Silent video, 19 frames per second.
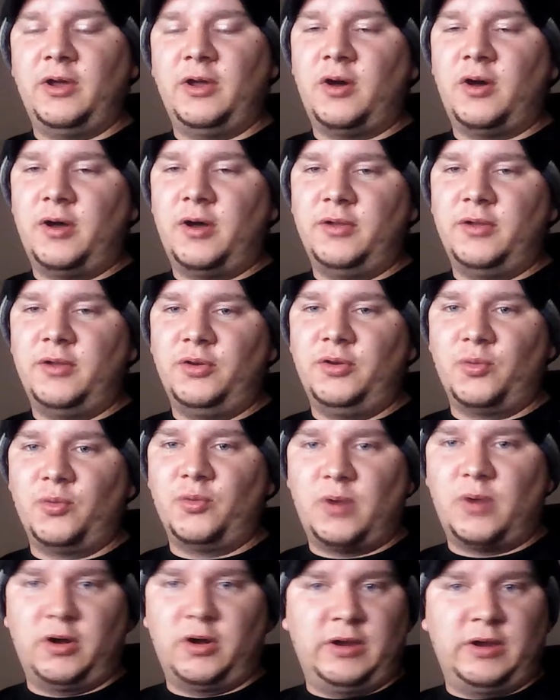on your
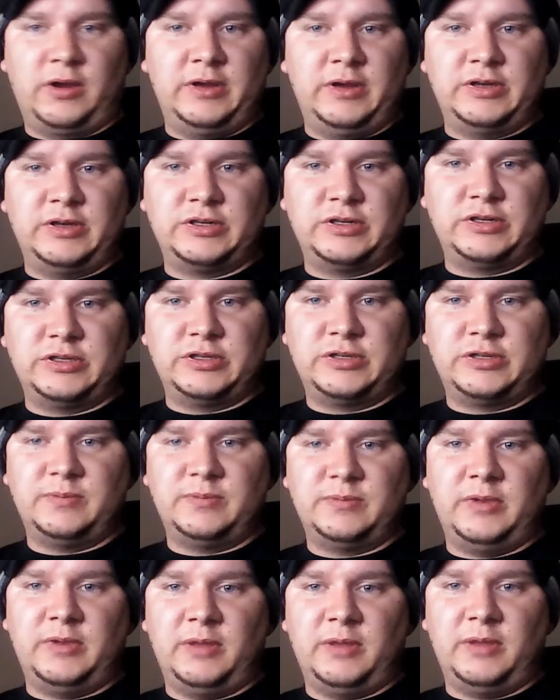water conditions, to
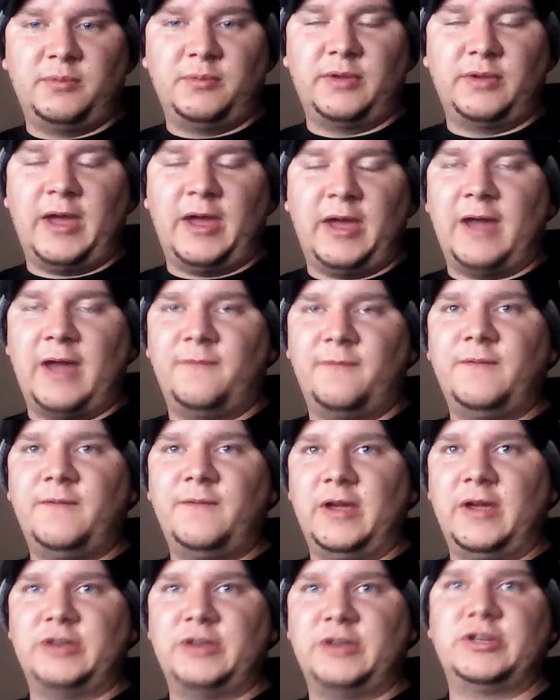be able to add
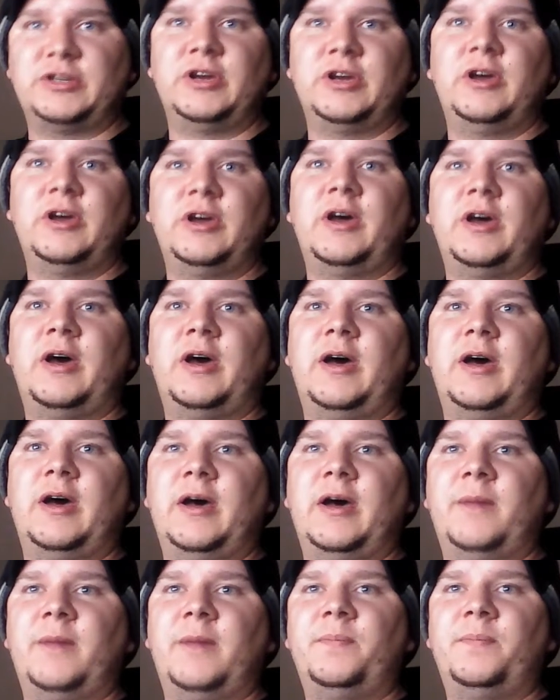fish.
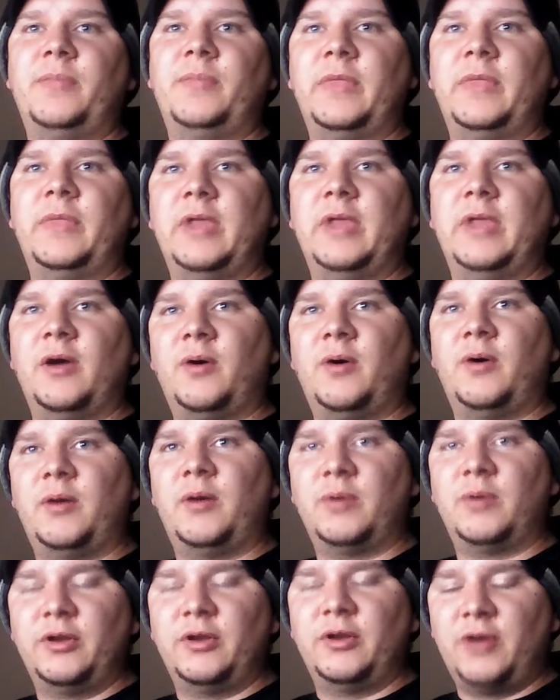Now, I
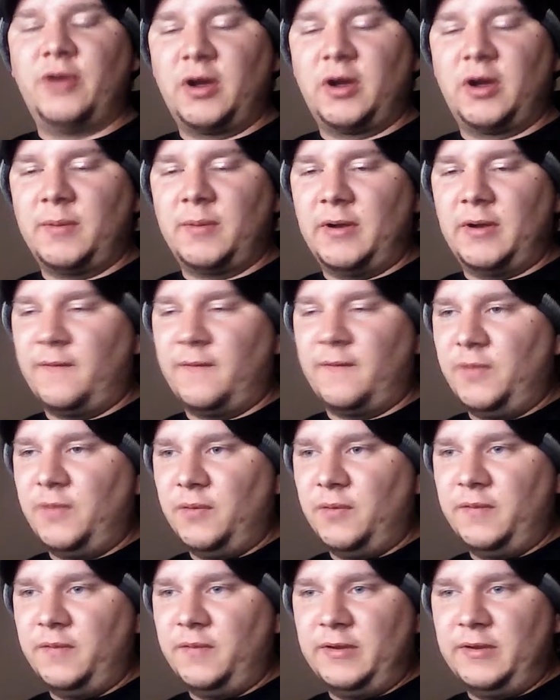want to talk about a
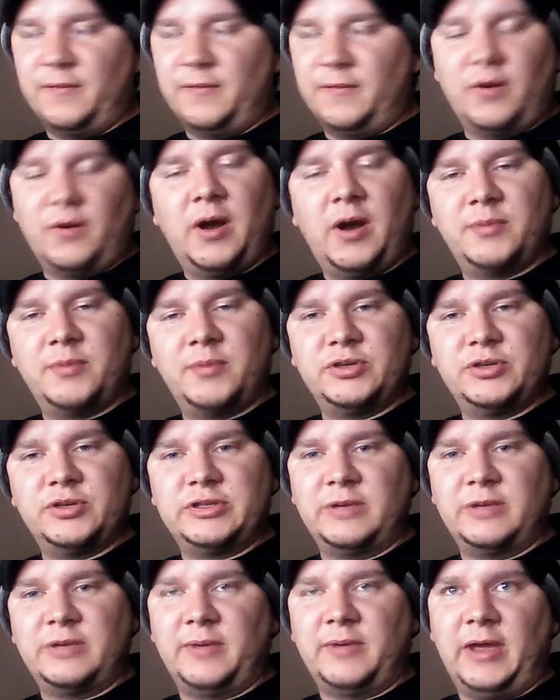few of the different
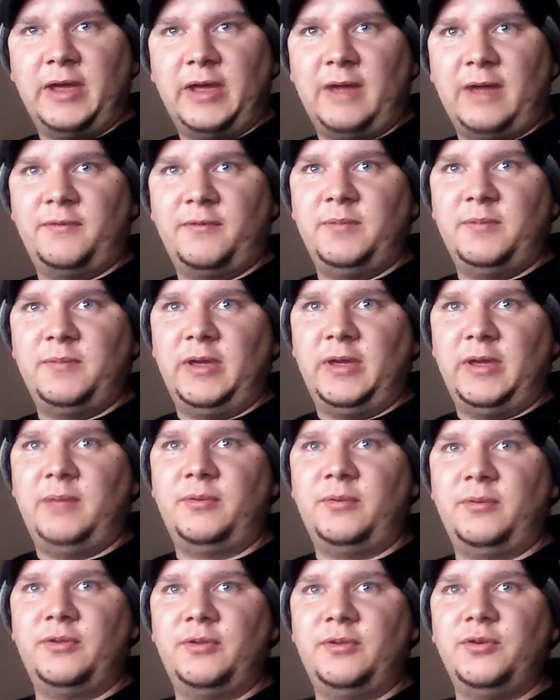options that we have to be
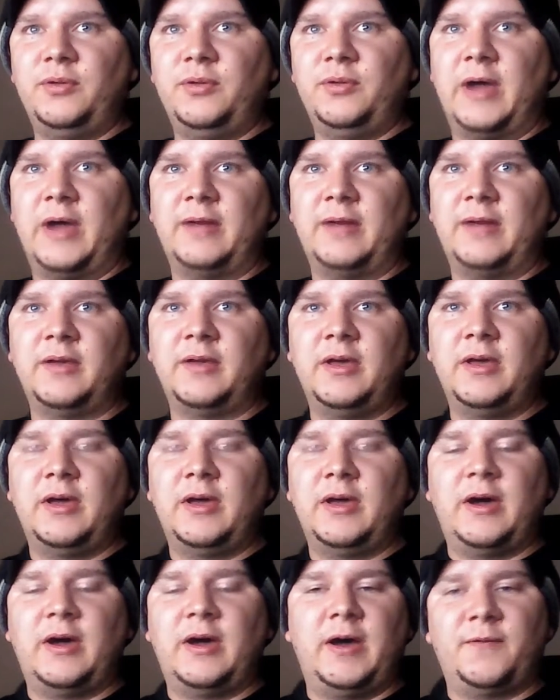able to do that.
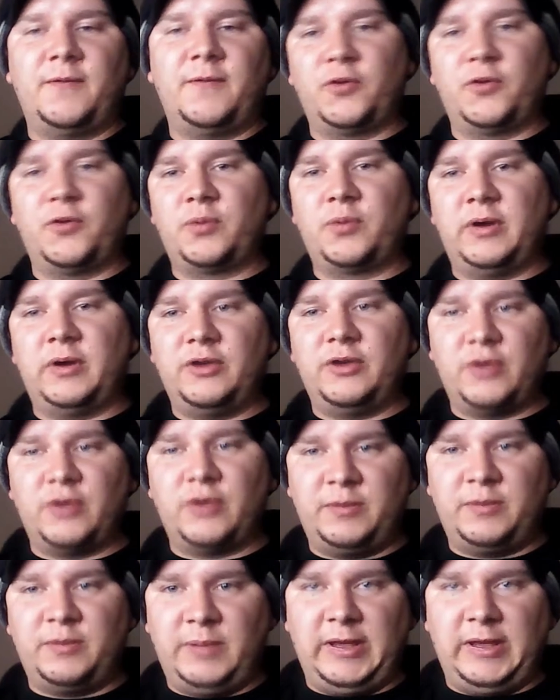First, we're going to
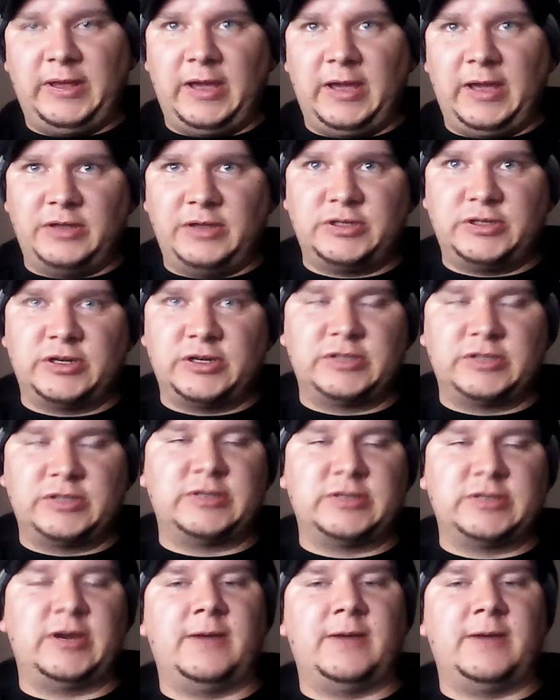address pH, because